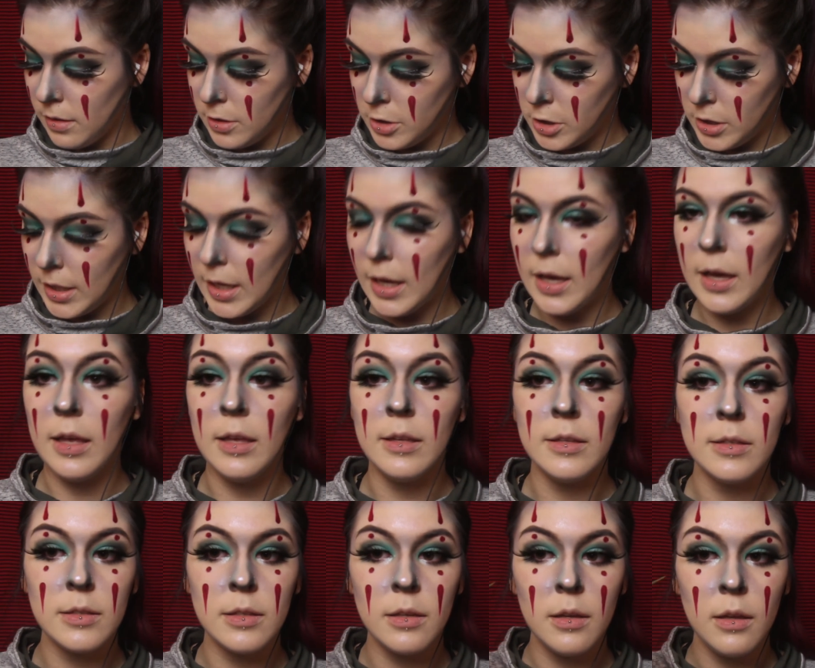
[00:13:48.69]
she
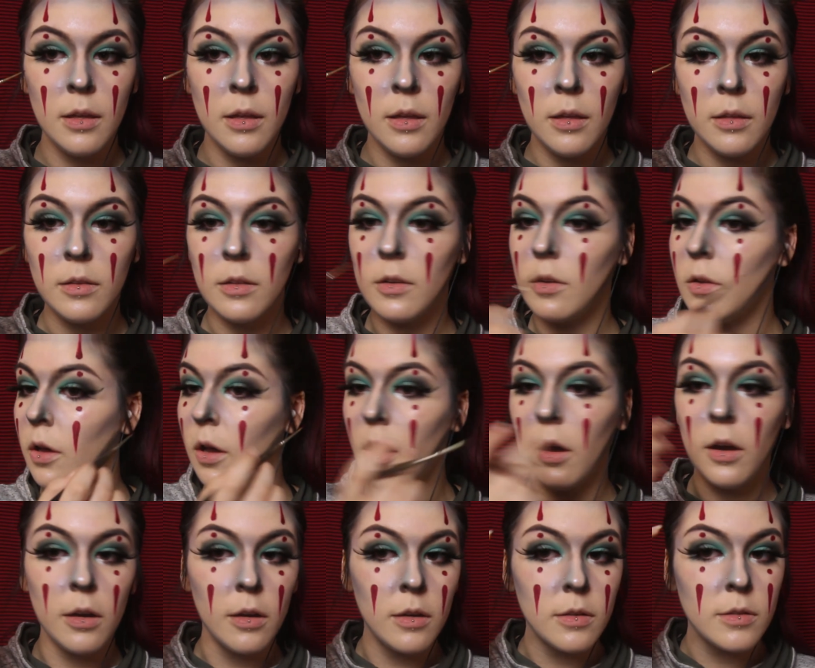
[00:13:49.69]
has little
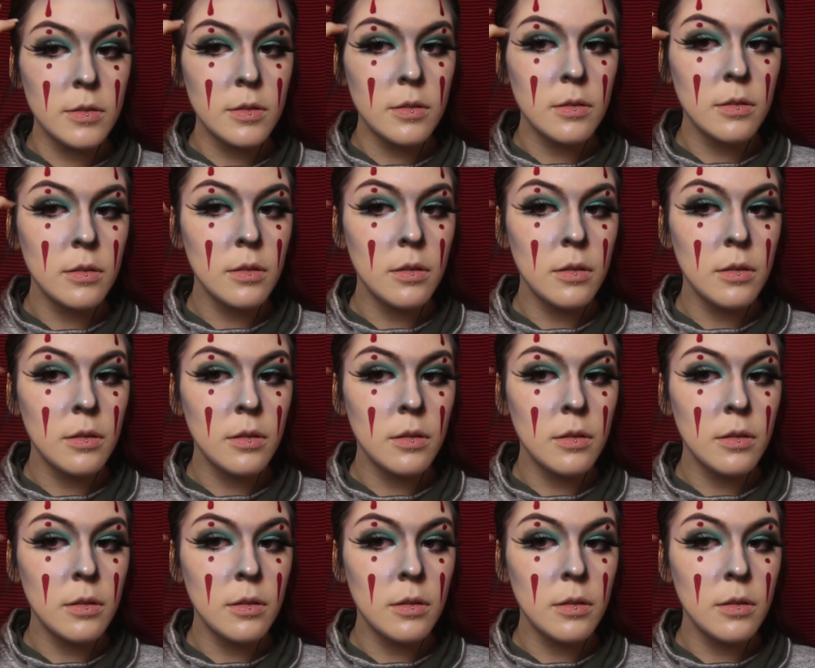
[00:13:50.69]
hearts